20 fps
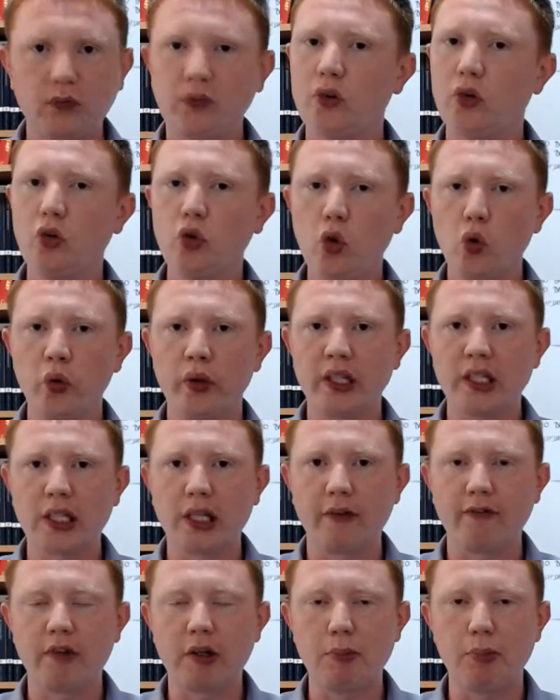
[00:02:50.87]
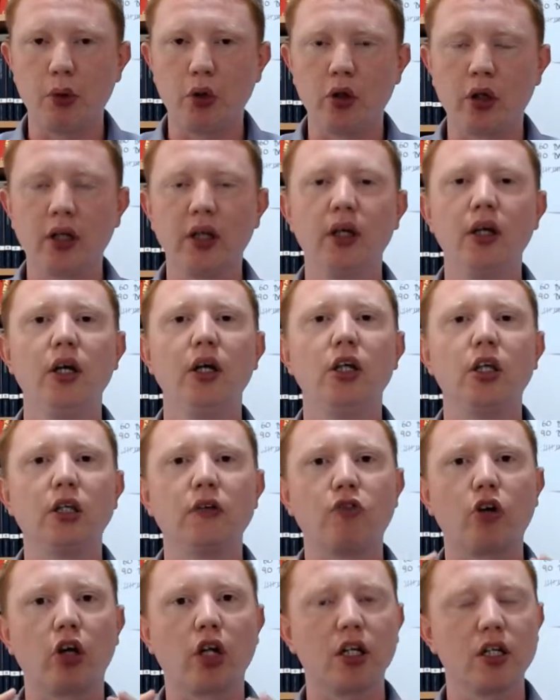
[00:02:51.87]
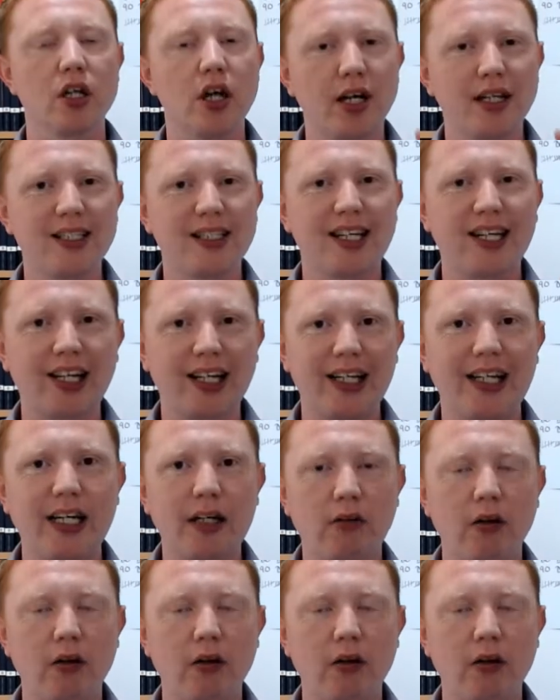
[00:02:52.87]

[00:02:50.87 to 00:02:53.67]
or this lovely book. You've got a nice clear